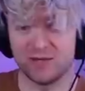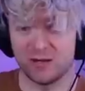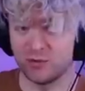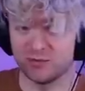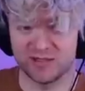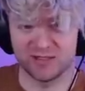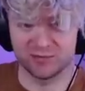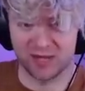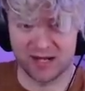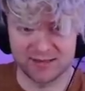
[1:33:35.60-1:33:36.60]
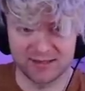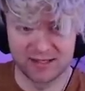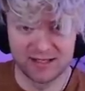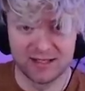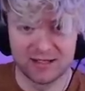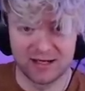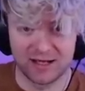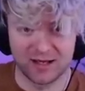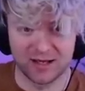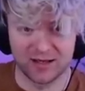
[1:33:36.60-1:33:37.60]
there. I wouldn't be surprised
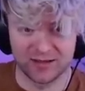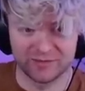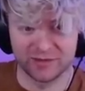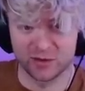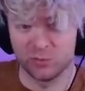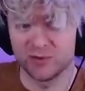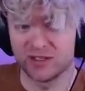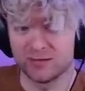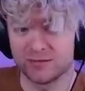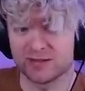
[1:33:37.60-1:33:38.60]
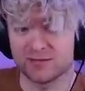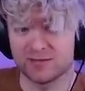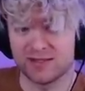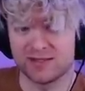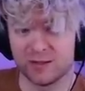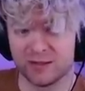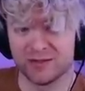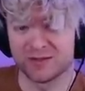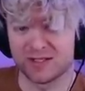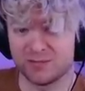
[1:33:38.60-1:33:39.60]
uh, if the opening was considered a
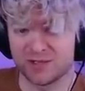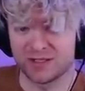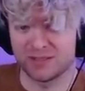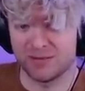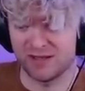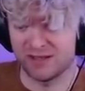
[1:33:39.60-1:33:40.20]
little suspicious by the